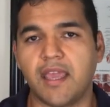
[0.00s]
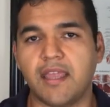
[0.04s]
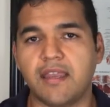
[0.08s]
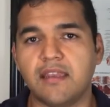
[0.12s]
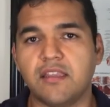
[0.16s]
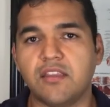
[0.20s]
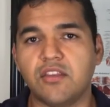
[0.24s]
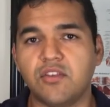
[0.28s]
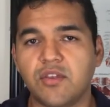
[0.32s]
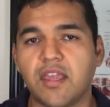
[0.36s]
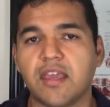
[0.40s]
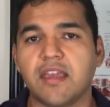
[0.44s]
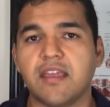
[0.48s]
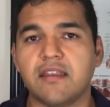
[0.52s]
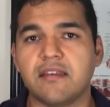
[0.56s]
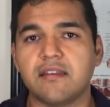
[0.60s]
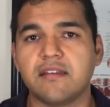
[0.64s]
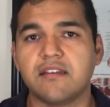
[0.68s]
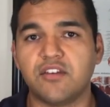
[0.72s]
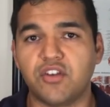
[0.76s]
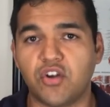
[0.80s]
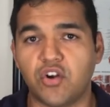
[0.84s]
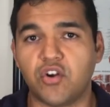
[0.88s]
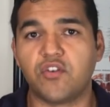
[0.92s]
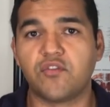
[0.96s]
And you
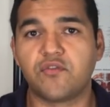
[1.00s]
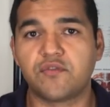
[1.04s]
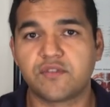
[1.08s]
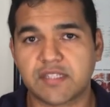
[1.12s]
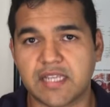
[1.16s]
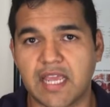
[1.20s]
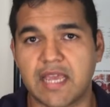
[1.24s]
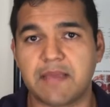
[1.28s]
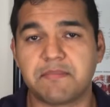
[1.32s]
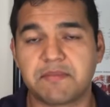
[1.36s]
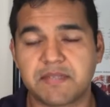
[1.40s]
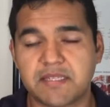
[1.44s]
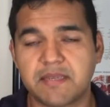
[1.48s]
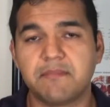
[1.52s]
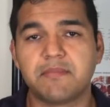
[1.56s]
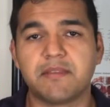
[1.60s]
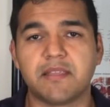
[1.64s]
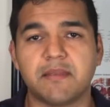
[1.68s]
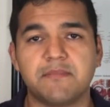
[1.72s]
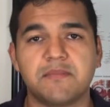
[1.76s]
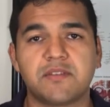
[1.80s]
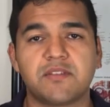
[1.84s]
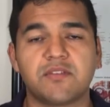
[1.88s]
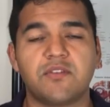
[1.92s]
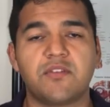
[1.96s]
get nerve type
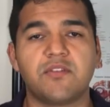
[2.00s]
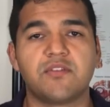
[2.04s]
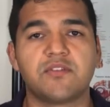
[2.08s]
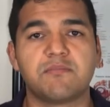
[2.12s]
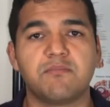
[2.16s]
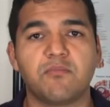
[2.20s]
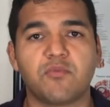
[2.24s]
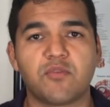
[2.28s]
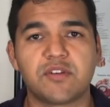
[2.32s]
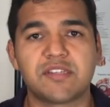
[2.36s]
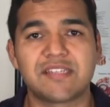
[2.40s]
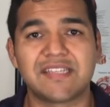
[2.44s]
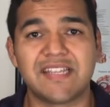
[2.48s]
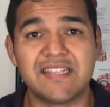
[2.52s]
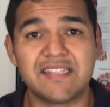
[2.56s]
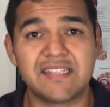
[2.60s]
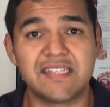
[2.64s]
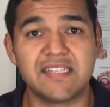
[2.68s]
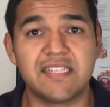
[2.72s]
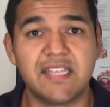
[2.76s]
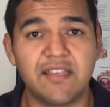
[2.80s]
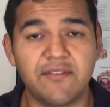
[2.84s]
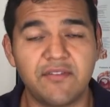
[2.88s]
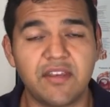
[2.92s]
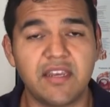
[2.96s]
symptoms, so there's more
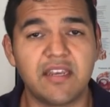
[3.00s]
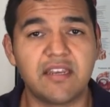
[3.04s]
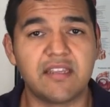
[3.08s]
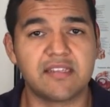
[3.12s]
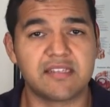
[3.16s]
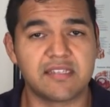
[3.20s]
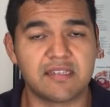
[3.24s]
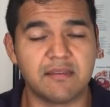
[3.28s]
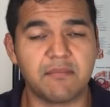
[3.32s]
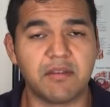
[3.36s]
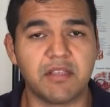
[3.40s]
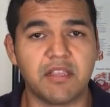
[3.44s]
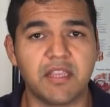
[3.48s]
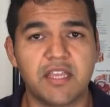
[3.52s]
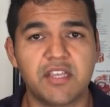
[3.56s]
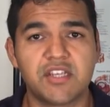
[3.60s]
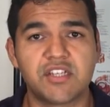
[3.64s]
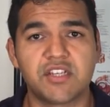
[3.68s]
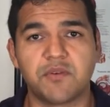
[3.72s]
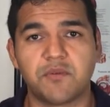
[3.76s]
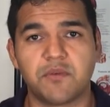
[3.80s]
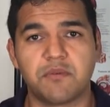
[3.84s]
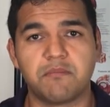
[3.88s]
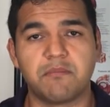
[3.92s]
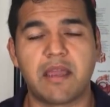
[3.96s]
sensitivity to
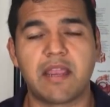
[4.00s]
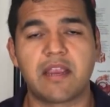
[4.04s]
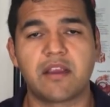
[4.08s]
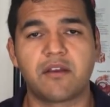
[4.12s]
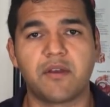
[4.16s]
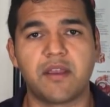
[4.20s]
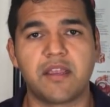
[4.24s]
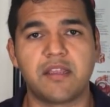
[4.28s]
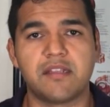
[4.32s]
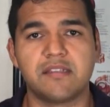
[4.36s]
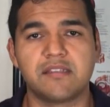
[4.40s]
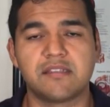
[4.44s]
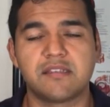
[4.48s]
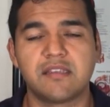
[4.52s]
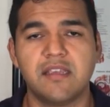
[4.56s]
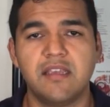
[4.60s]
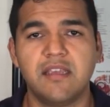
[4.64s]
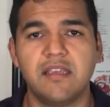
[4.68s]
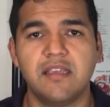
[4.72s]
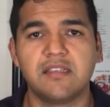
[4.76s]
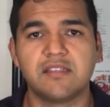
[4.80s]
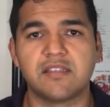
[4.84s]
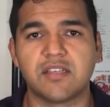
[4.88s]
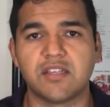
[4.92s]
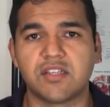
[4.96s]
stimulation with migraines,
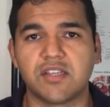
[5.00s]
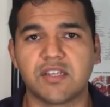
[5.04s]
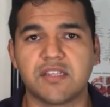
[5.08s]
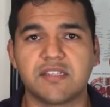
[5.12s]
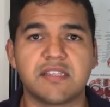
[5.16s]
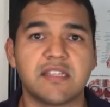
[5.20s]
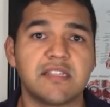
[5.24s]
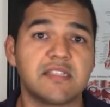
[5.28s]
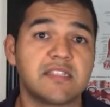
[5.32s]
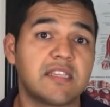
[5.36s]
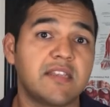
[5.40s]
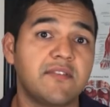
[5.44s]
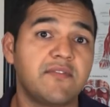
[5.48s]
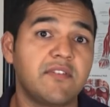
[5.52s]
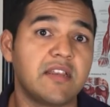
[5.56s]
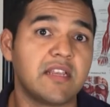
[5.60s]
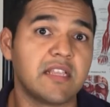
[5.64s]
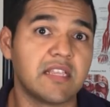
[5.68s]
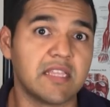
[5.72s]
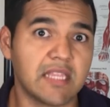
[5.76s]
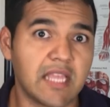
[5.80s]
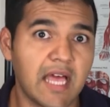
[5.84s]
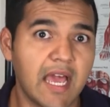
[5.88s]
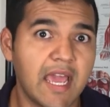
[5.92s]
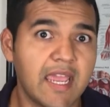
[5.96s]
such as sensitivity
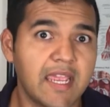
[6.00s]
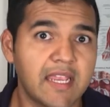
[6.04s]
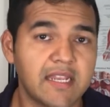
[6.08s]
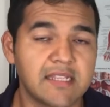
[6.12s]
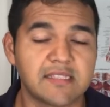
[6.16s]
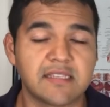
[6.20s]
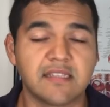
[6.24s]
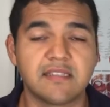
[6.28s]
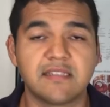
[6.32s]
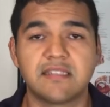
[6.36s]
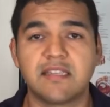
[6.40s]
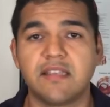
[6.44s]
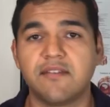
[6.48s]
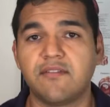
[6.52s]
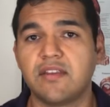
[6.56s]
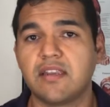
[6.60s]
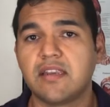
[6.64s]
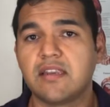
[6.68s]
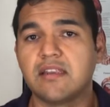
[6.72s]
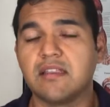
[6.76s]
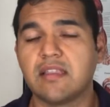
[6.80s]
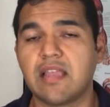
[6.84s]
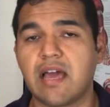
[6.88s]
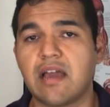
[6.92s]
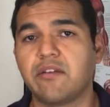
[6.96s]
to light, sensitivity
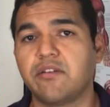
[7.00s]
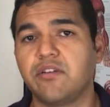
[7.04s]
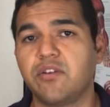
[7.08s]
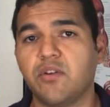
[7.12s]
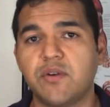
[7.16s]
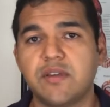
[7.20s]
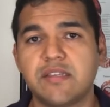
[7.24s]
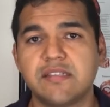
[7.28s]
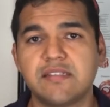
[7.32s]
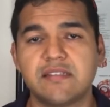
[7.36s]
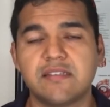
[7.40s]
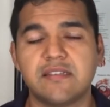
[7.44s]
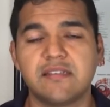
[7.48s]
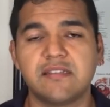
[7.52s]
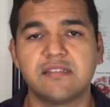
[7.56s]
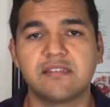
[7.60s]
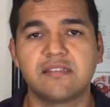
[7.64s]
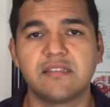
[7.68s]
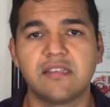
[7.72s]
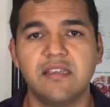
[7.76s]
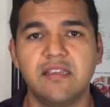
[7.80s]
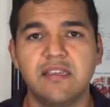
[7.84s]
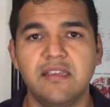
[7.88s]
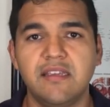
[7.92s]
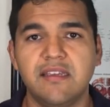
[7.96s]
to loud
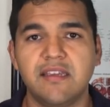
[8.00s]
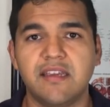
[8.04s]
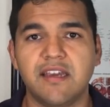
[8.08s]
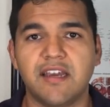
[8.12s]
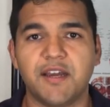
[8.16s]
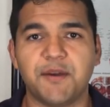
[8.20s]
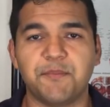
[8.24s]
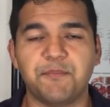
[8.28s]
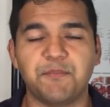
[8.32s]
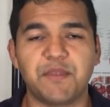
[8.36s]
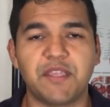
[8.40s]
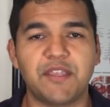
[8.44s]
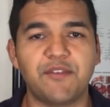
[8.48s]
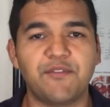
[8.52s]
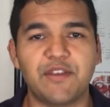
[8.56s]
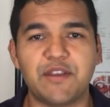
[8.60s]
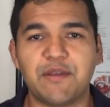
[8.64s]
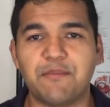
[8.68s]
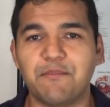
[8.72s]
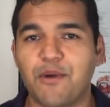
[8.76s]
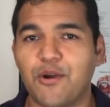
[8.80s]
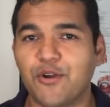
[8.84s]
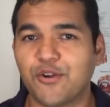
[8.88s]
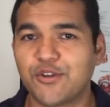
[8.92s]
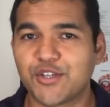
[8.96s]
noises, um, even
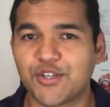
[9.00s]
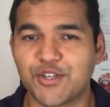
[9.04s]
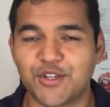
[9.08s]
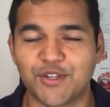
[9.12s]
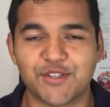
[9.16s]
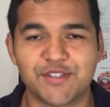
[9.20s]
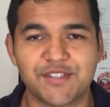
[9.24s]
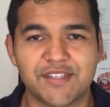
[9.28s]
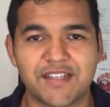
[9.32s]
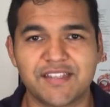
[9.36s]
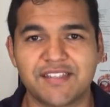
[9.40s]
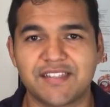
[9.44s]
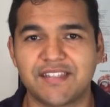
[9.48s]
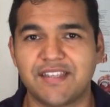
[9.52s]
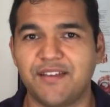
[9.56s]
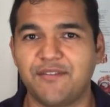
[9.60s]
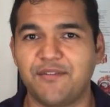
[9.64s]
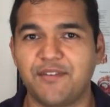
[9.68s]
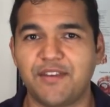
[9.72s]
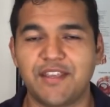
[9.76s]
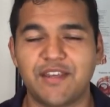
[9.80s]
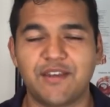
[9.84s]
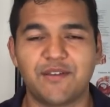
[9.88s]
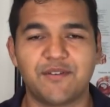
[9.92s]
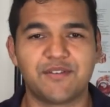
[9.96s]
emotional
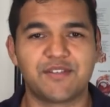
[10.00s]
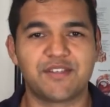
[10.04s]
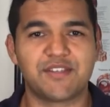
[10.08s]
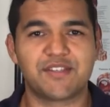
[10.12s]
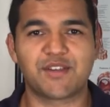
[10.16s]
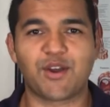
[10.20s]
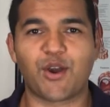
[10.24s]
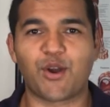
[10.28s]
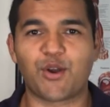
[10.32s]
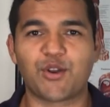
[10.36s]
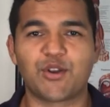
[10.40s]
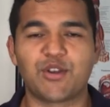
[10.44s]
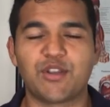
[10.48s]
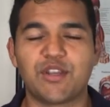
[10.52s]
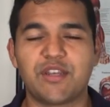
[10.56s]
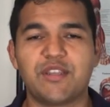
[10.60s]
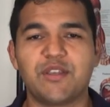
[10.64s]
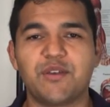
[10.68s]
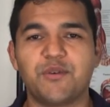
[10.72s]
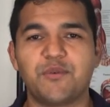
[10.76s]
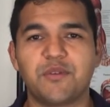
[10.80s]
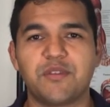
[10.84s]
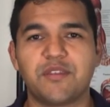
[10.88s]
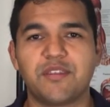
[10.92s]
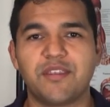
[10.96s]
sensitivity. You know, it's just harder to
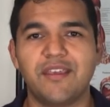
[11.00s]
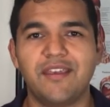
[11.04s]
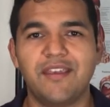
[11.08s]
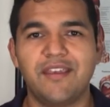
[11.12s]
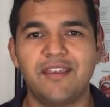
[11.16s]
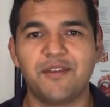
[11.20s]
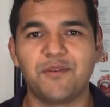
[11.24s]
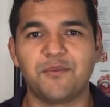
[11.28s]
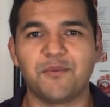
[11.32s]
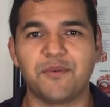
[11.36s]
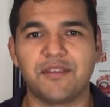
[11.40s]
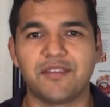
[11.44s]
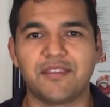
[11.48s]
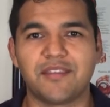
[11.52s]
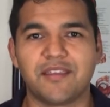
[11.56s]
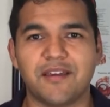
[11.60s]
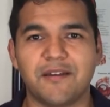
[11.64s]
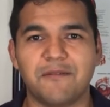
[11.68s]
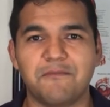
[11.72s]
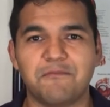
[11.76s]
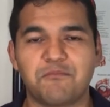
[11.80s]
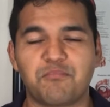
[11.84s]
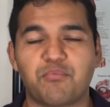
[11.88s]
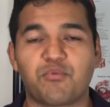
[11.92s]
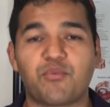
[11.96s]
deal with with
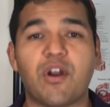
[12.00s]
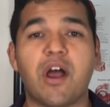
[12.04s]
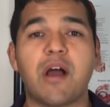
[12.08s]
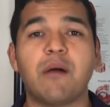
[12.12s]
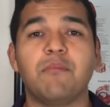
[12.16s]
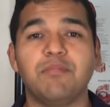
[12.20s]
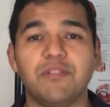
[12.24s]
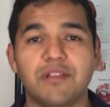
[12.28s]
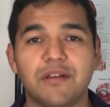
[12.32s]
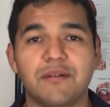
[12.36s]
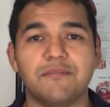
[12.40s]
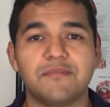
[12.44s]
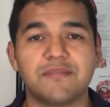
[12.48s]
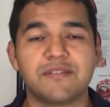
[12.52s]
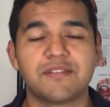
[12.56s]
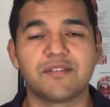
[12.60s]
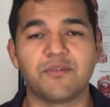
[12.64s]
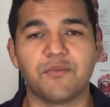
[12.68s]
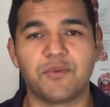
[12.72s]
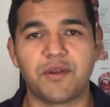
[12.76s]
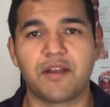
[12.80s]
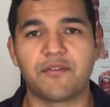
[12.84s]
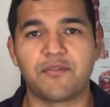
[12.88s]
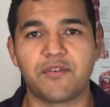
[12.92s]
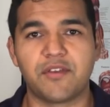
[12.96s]
um, problems
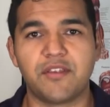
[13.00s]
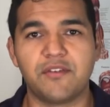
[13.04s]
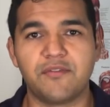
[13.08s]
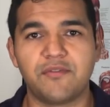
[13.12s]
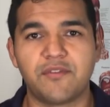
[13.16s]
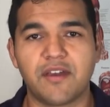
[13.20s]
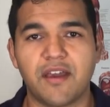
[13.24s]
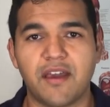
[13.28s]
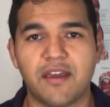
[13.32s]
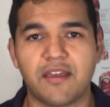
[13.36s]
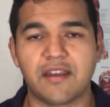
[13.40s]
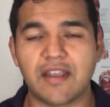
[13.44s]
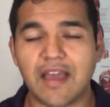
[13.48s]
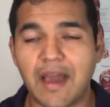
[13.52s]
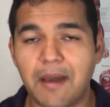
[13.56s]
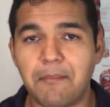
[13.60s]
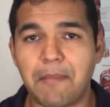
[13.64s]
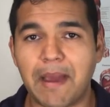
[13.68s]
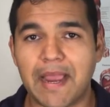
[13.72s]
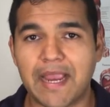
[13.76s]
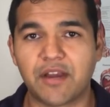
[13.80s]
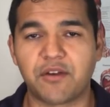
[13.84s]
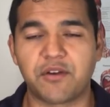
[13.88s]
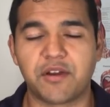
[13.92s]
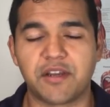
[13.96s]
whenever you've got a
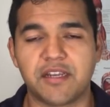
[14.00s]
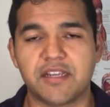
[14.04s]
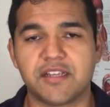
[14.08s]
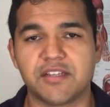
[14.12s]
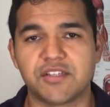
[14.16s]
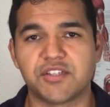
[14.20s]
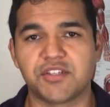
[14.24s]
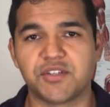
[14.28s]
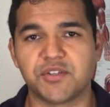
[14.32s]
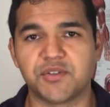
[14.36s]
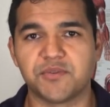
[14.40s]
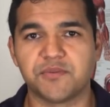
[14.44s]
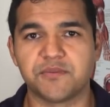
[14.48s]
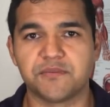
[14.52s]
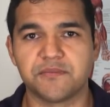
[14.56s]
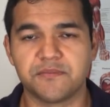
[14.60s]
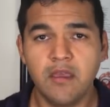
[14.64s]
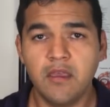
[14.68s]
migraine issue.